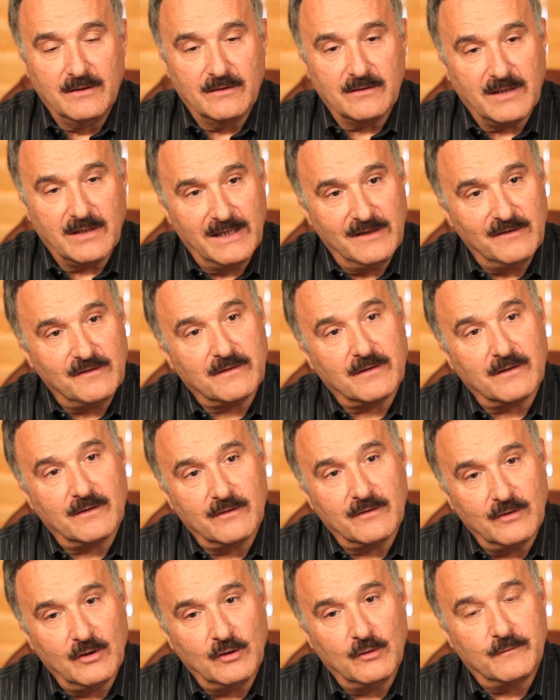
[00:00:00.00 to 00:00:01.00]
case
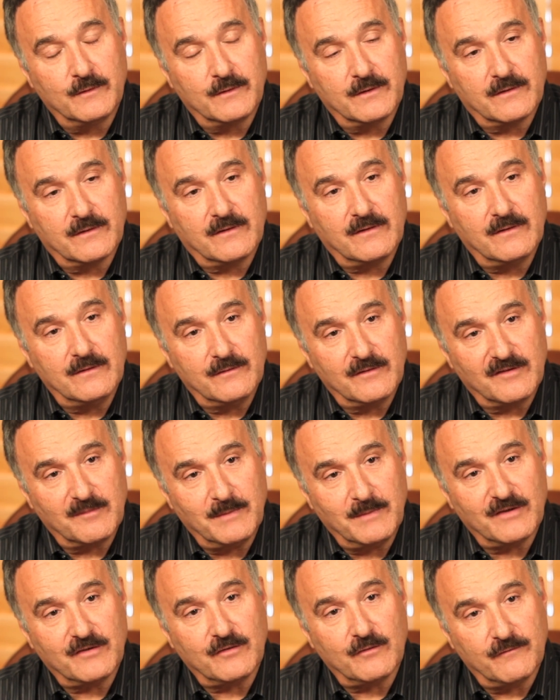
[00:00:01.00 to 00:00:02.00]
turned over to
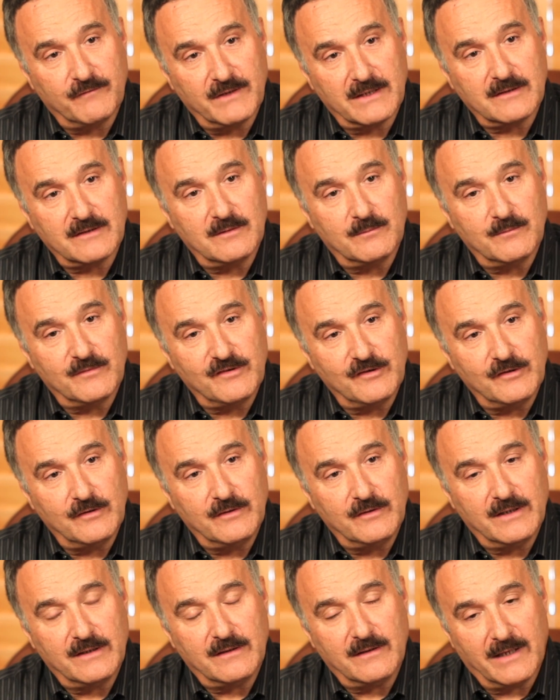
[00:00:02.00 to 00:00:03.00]
special victims
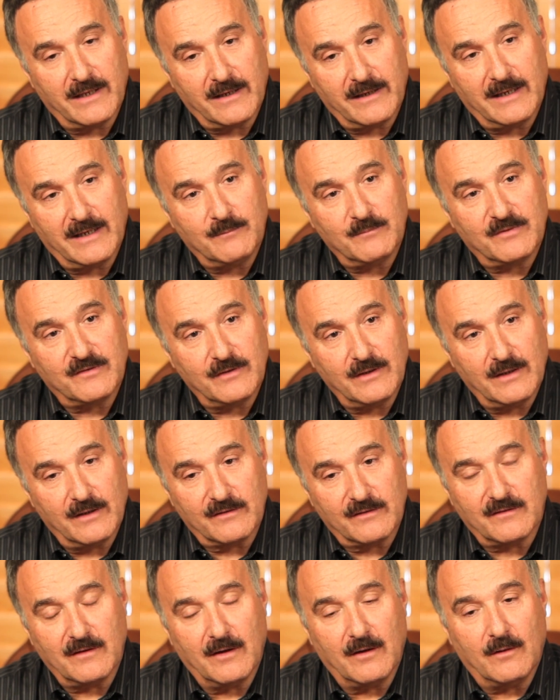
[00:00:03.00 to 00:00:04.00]
unit at
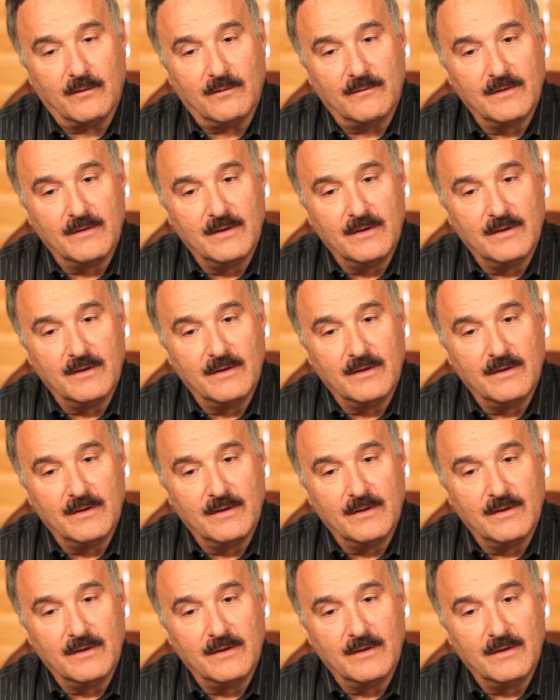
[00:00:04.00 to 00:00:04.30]
MCSO.